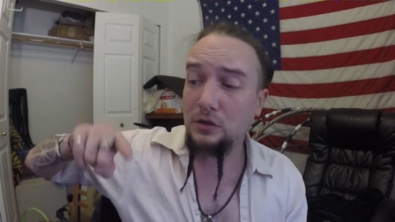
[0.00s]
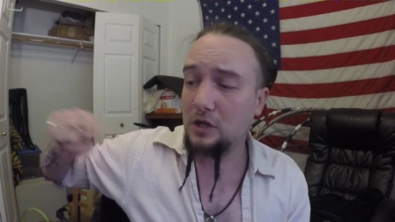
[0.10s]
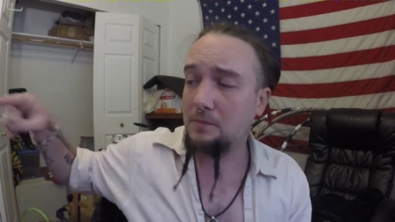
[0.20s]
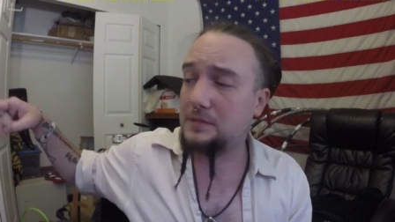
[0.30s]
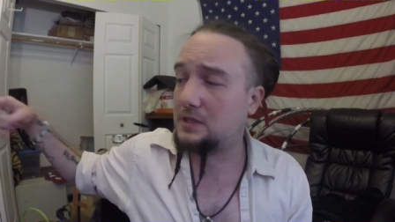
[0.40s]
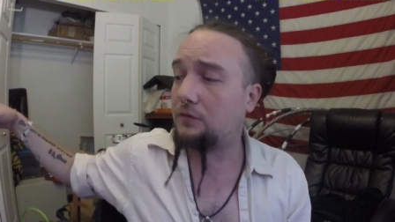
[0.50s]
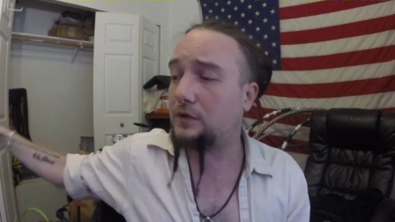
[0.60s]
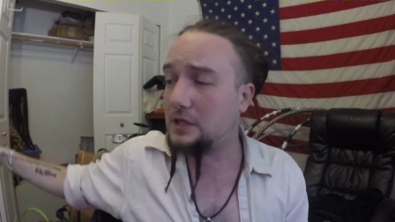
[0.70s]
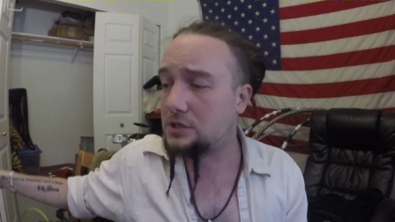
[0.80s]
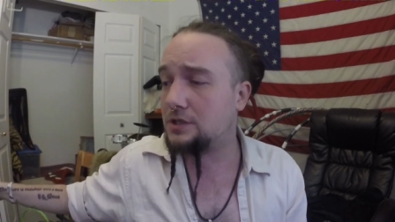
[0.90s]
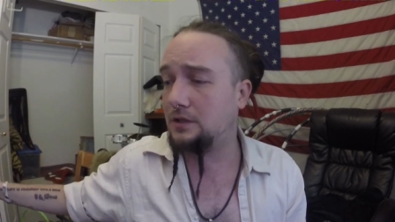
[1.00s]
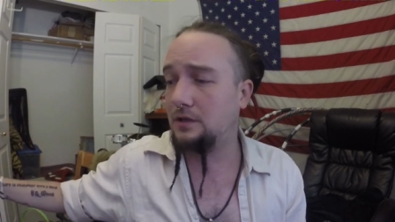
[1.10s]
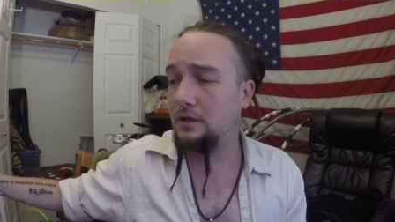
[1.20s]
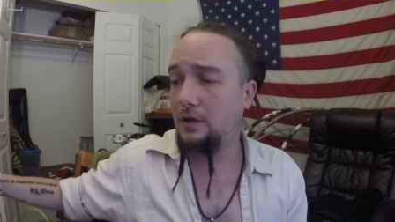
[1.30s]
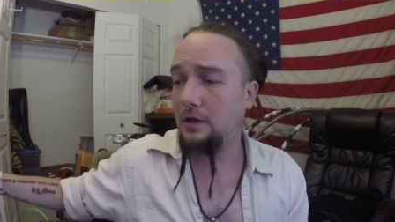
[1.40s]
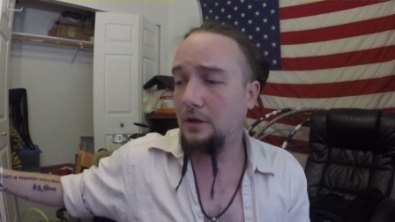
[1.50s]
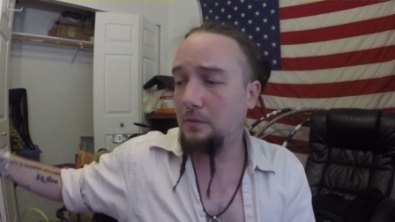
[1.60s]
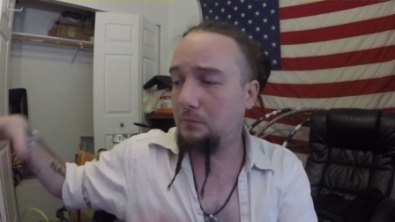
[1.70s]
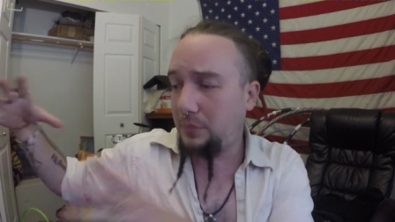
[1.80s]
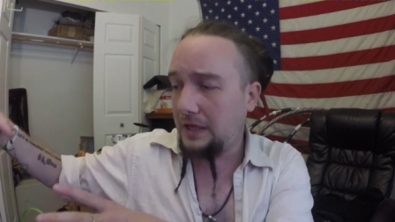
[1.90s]
look up the definition,
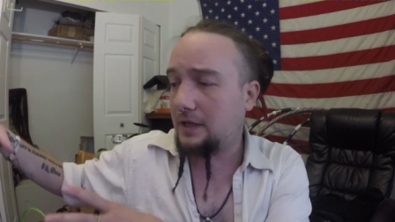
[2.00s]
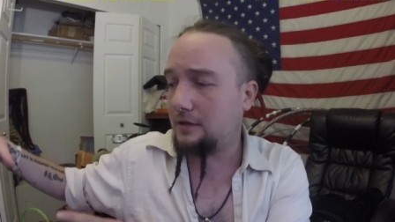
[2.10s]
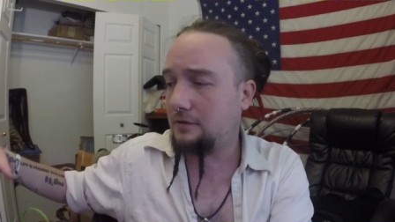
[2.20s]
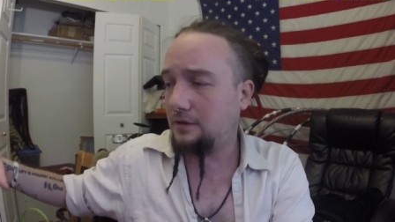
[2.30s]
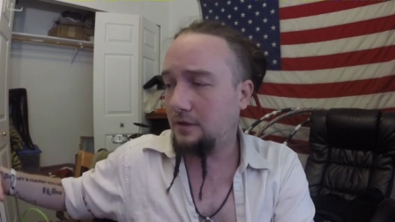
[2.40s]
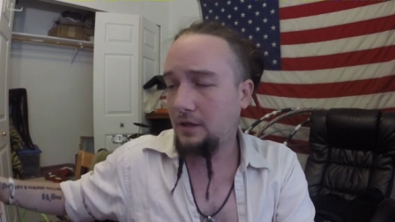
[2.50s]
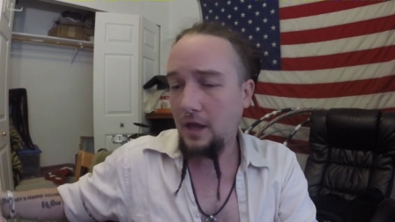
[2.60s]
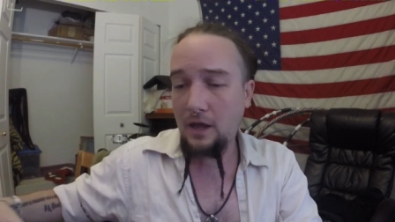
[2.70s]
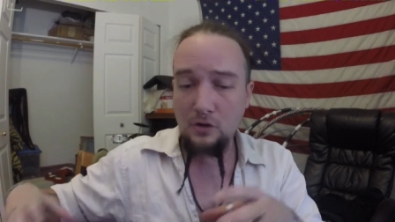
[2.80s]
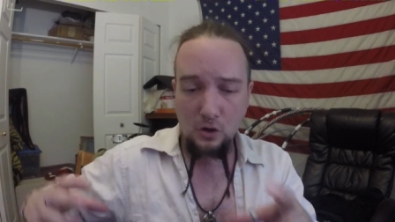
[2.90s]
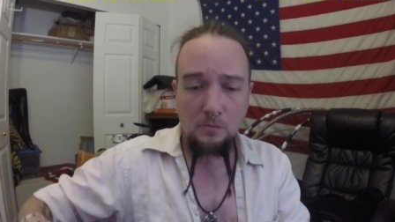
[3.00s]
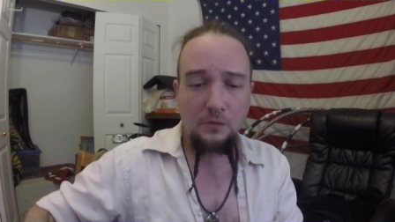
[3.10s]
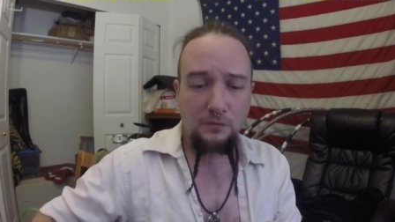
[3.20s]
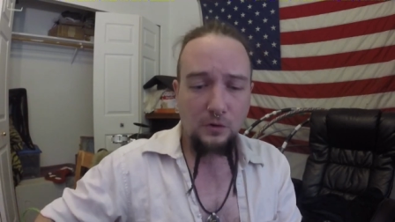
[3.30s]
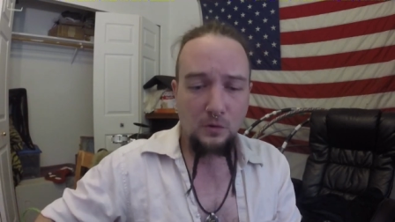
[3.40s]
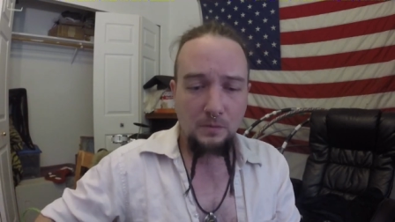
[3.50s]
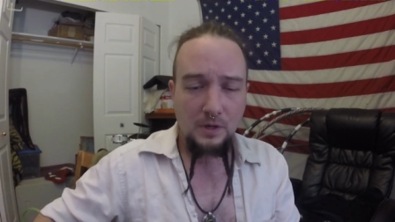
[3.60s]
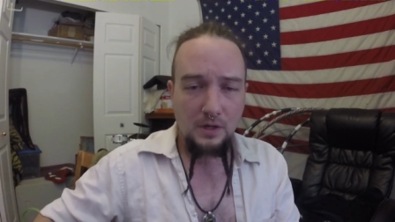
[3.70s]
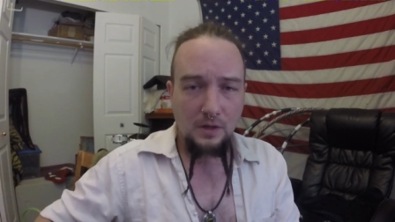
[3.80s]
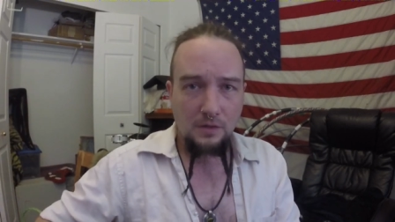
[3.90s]
bigot and homophobe,
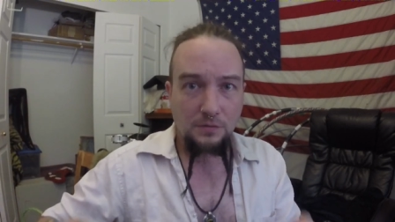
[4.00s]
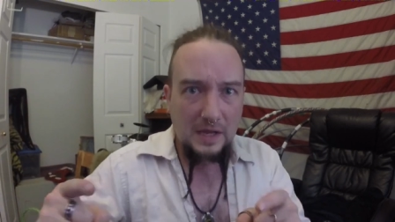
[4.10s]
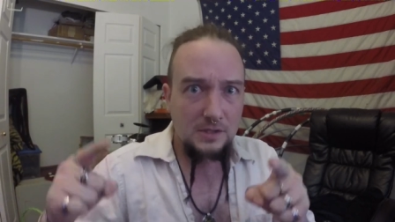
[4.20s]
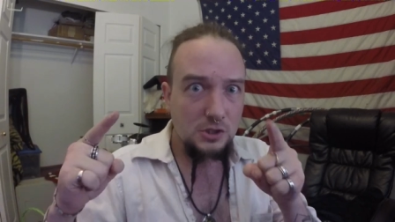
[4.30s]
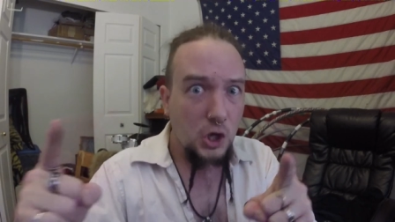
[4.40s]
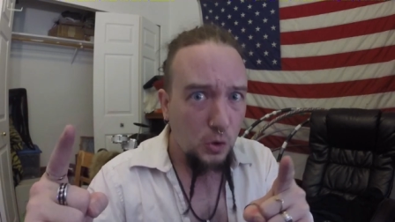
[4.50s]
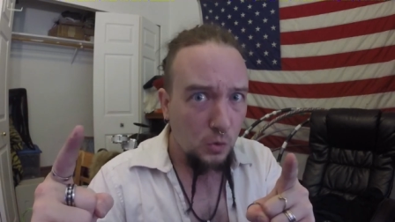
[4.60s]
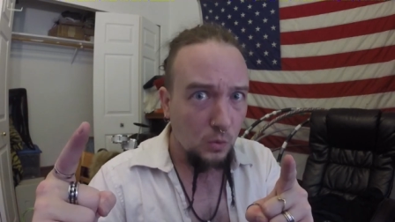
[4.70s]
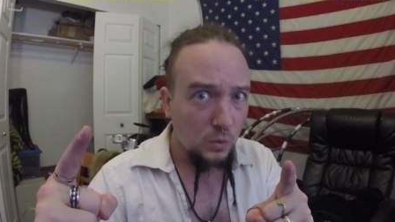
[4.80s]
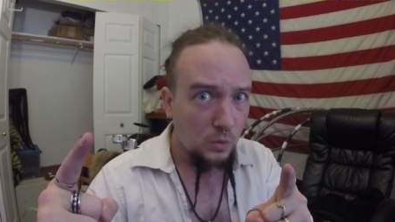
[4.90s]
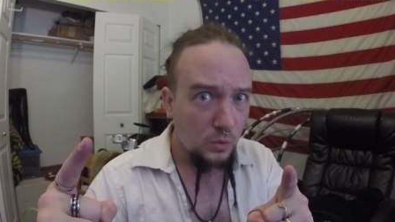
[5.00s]
that's you!